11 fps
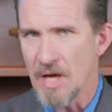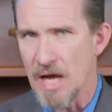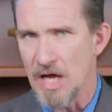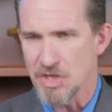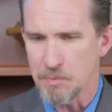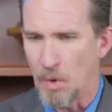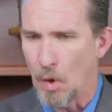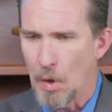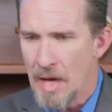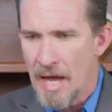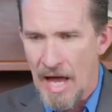
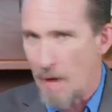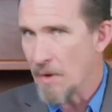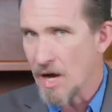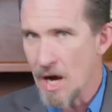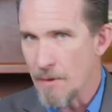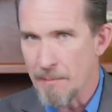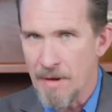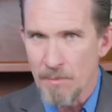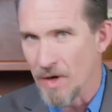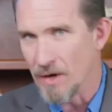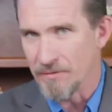gospel and become a
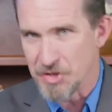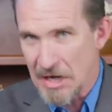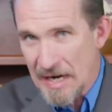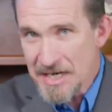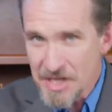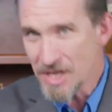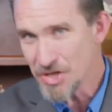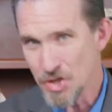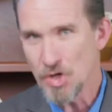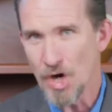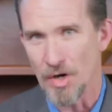member of Jesus'
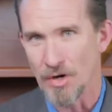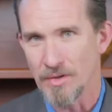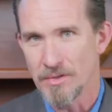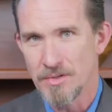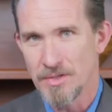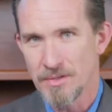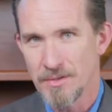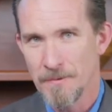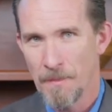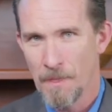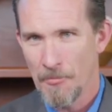church.
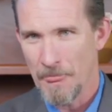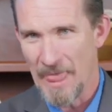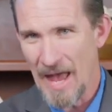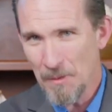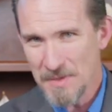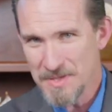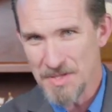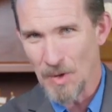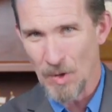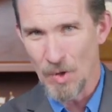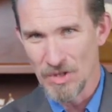That was the
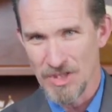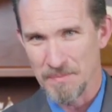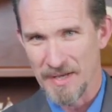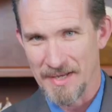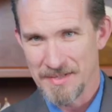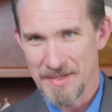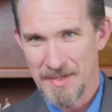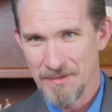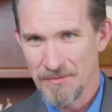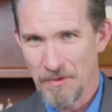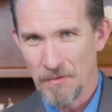ultimate
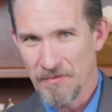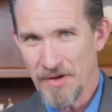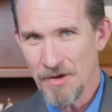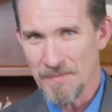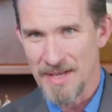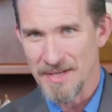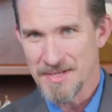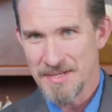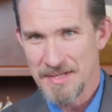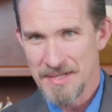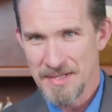fulfillment
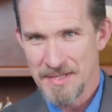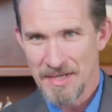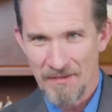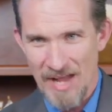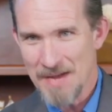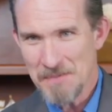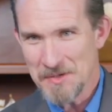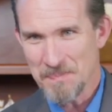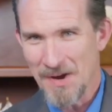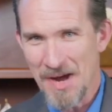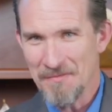of Amos'
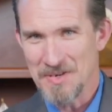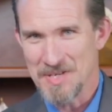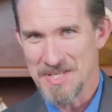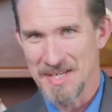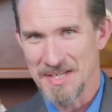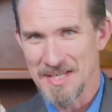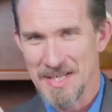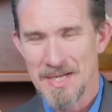prophecy